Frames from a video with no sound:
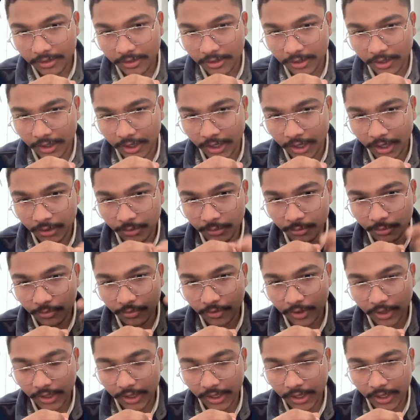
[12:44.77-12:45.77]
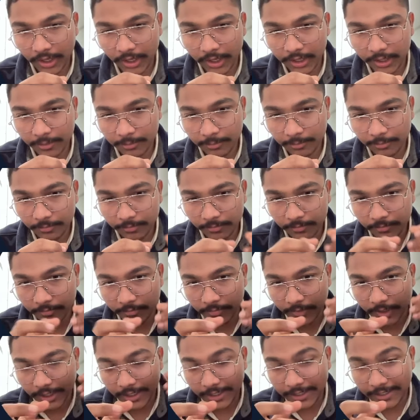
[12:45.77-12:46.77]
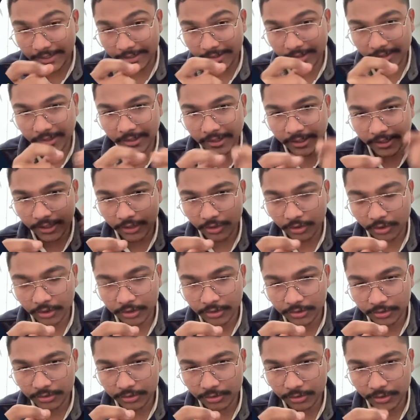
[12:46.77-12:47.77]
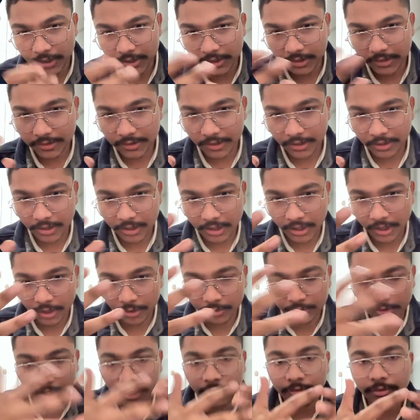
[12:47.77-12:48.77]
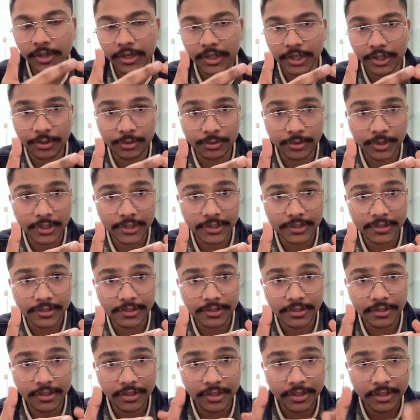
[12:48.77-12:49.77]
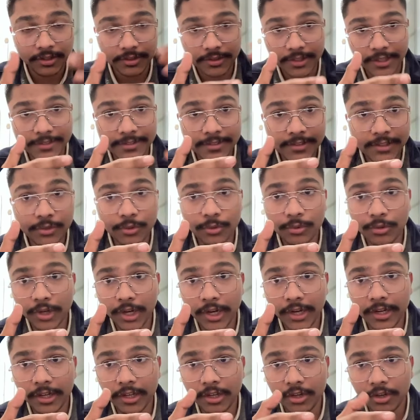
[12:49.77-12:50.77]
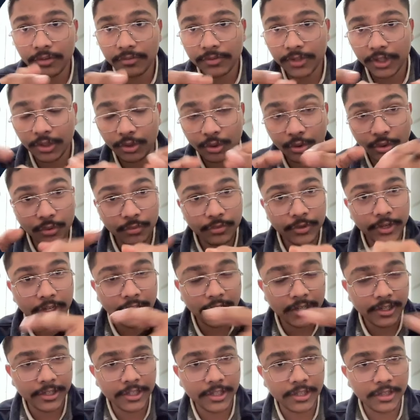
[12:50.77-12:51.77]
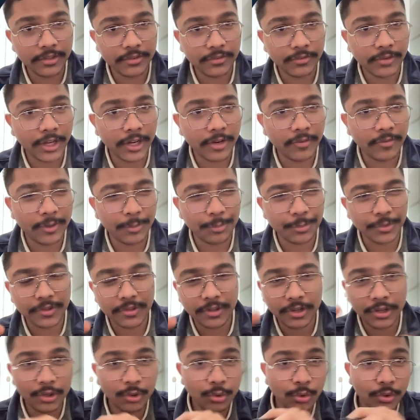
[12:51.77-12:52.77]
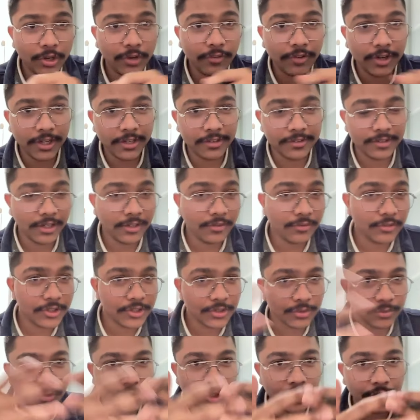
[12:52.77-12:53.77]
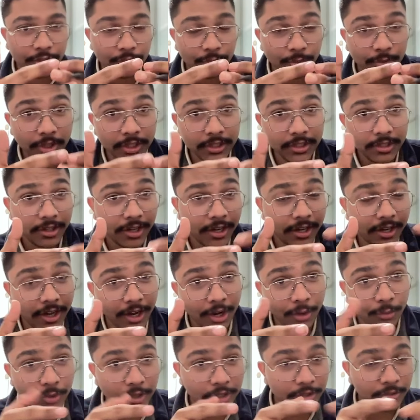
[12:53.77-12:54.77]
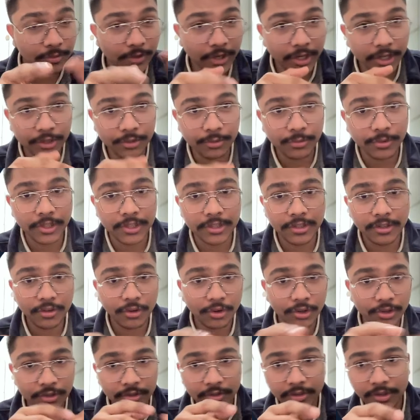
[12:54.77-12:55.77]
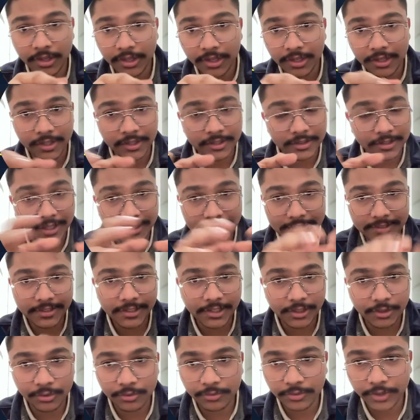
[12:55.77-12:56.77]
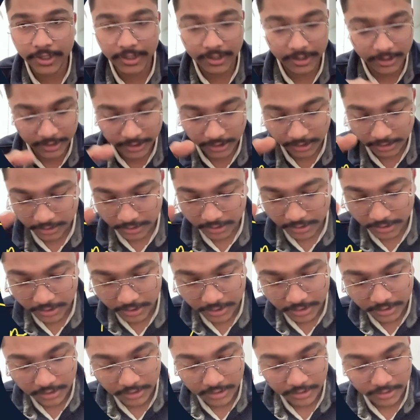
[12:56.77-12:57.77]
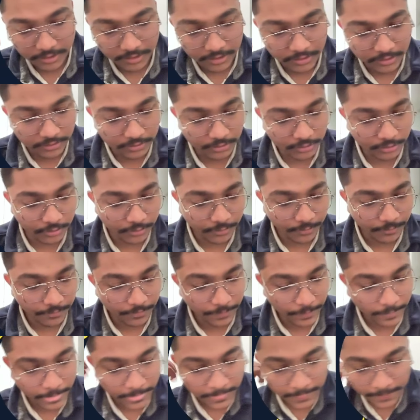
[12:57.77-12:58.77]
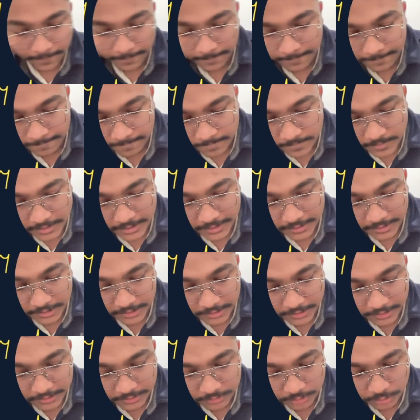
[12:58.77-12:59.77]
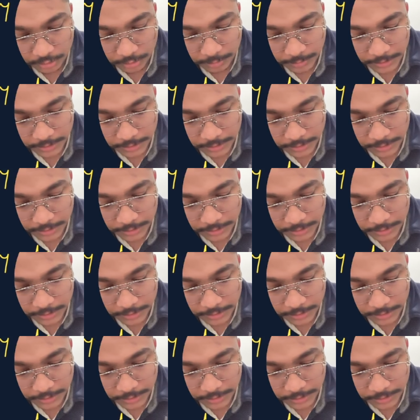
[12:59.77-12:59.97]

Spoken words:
how I am integrating all those together and how they are working together. That's the whole idea of the low fidelity wireframes, a low level design which is working together and how it is wired together. All that's the low fidelity. So it contains global